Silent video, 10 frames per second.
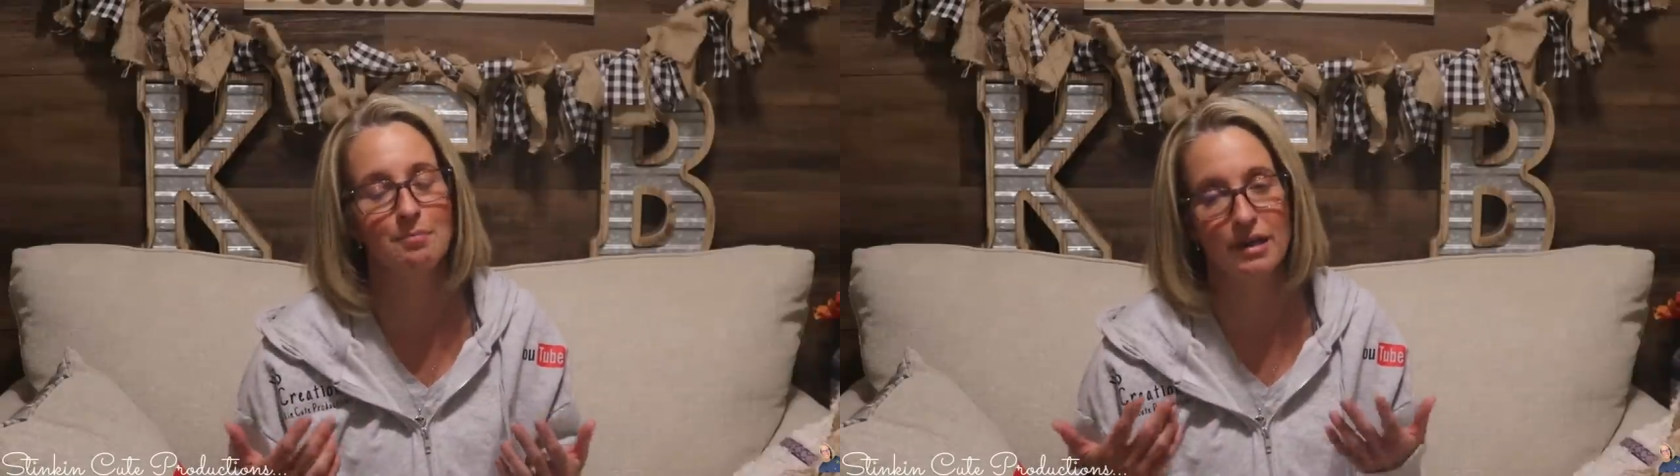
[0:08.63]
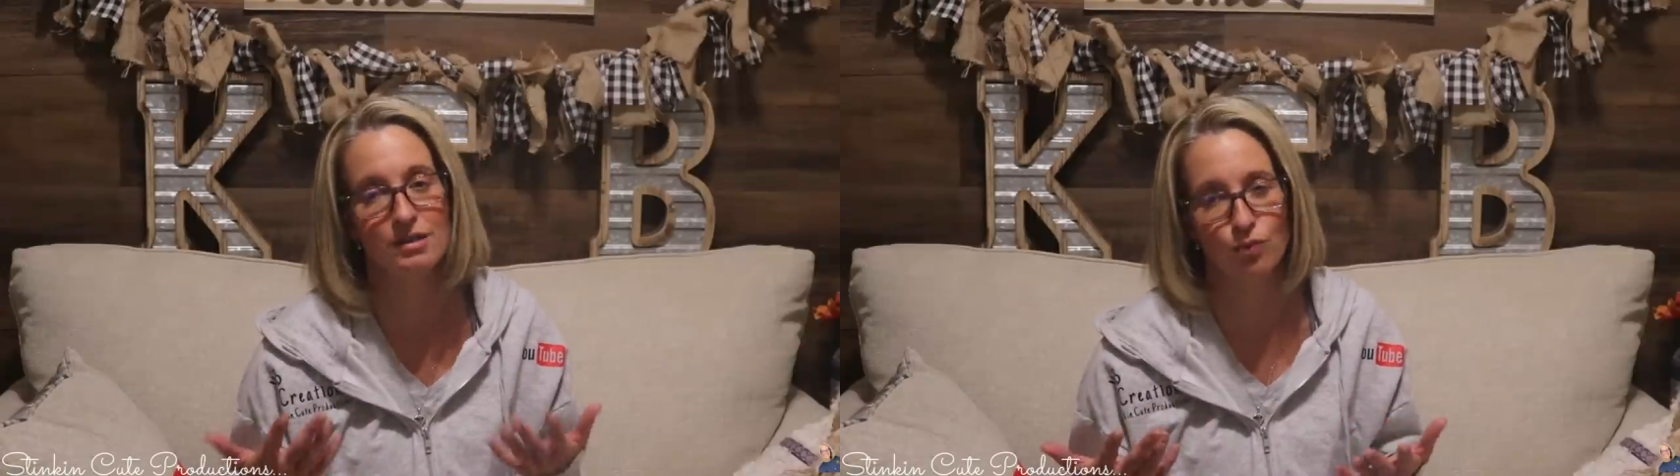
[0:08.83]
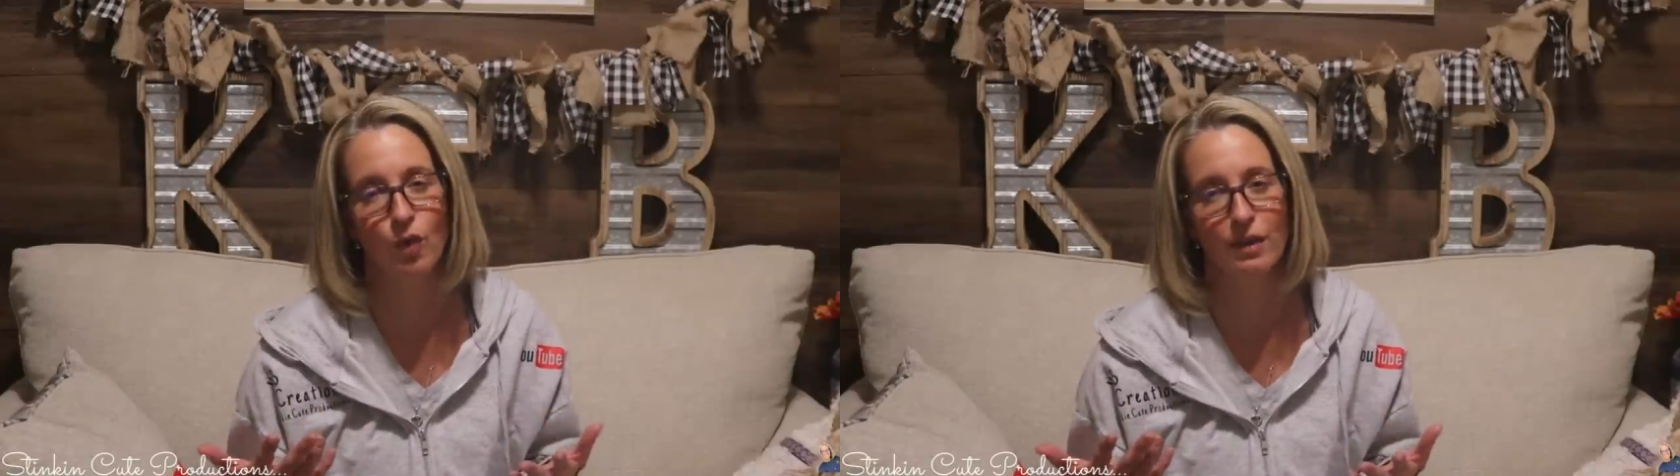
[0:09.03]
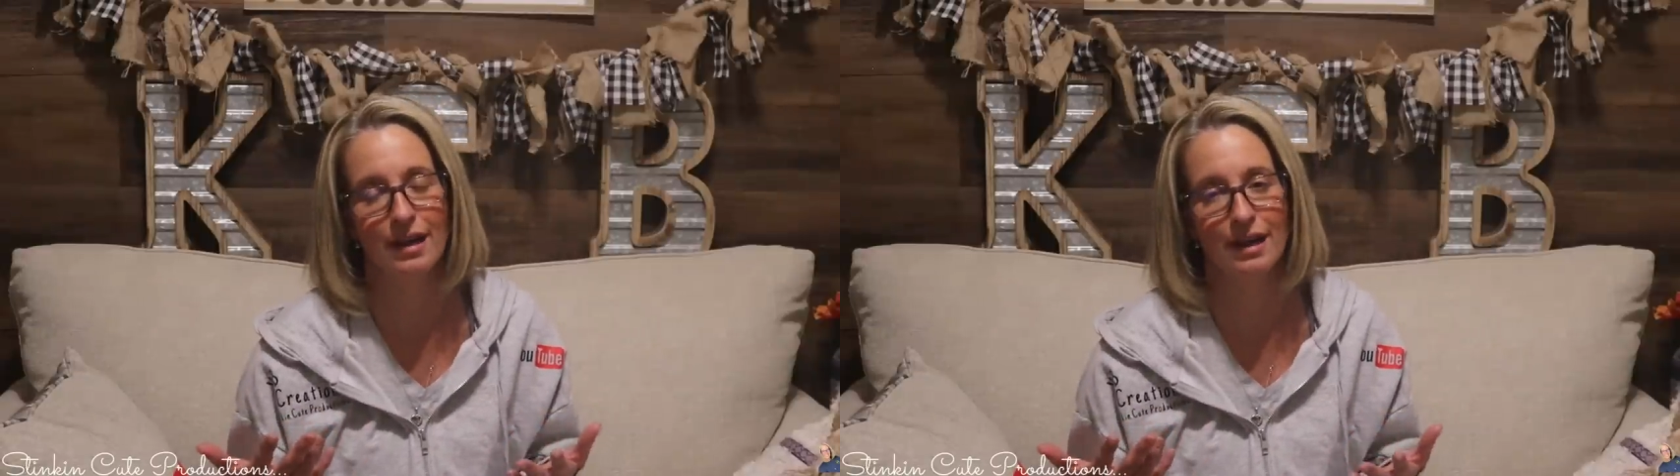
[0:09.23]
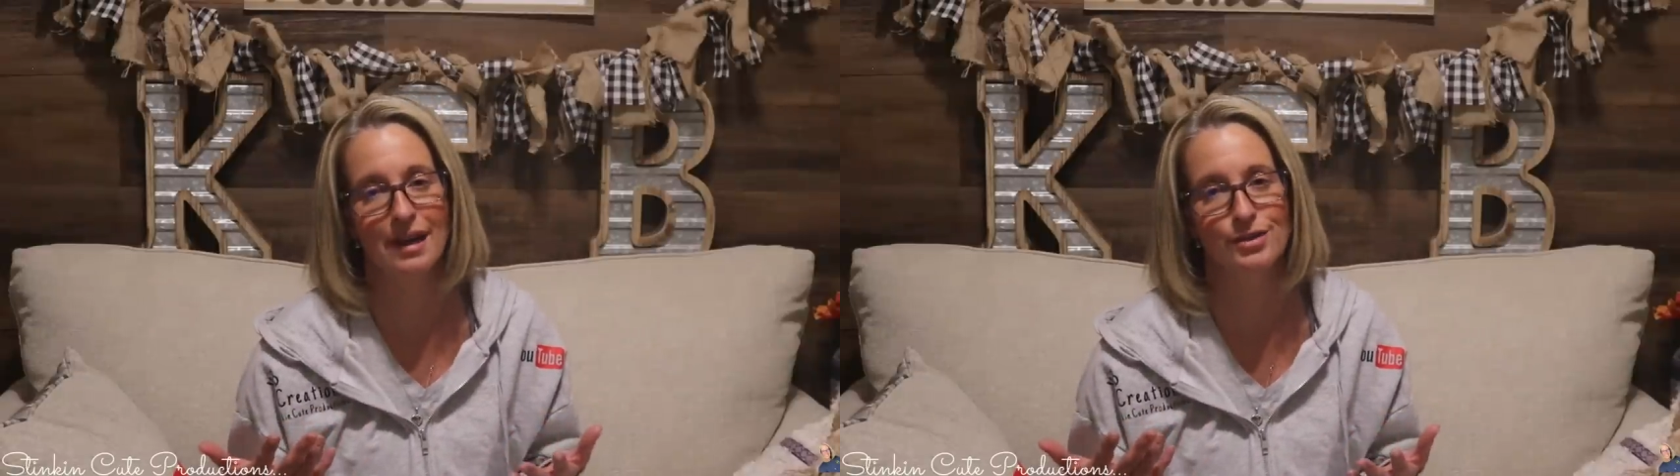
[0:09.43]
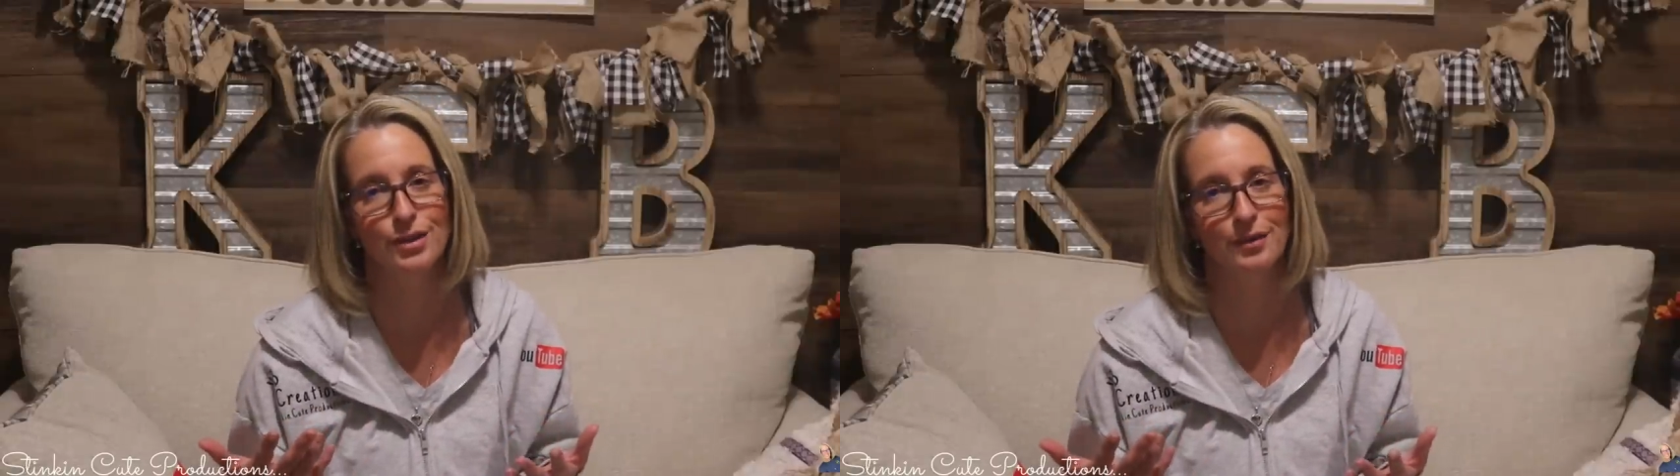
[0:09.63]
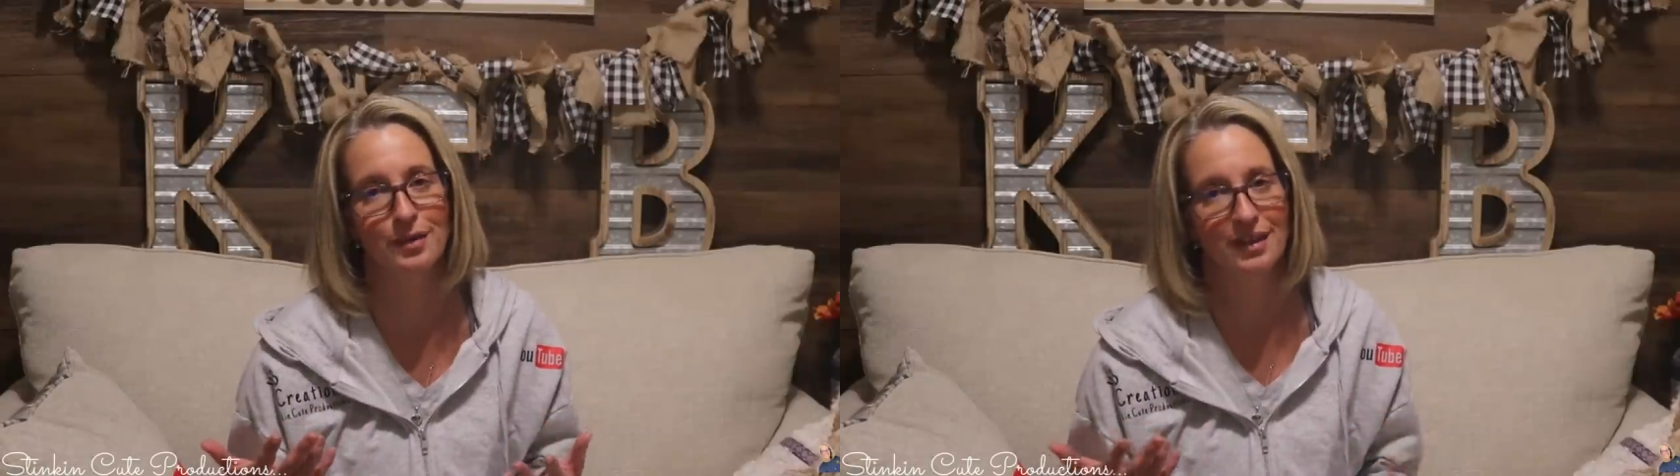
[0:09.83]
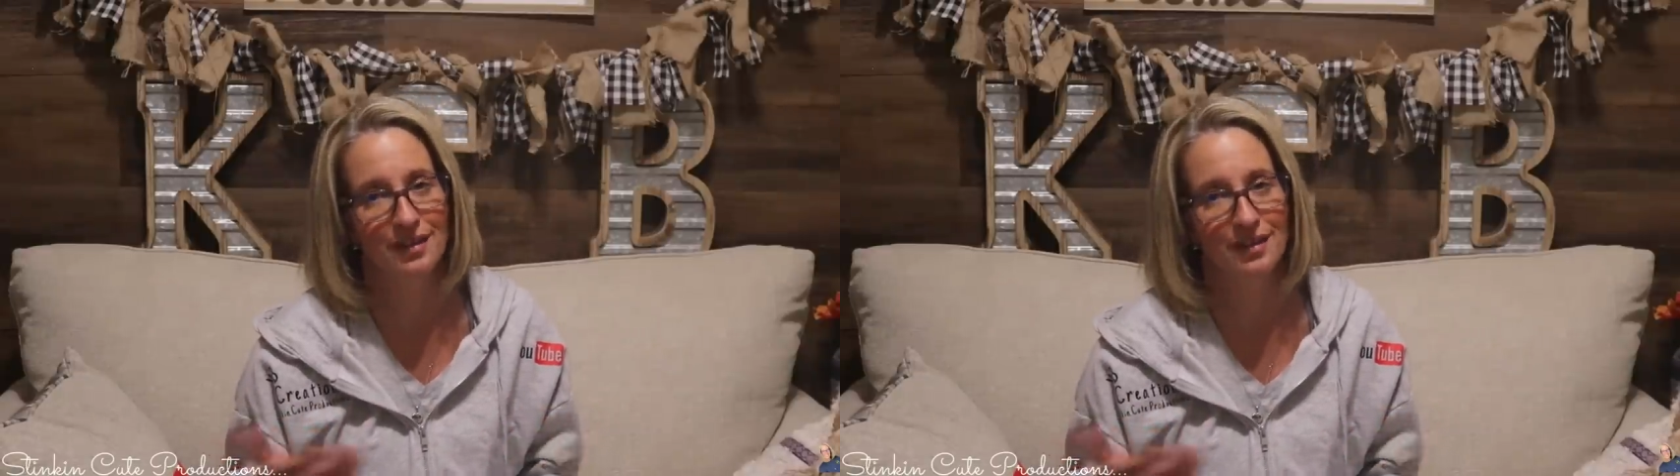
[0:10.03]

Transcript: but it's one that I do.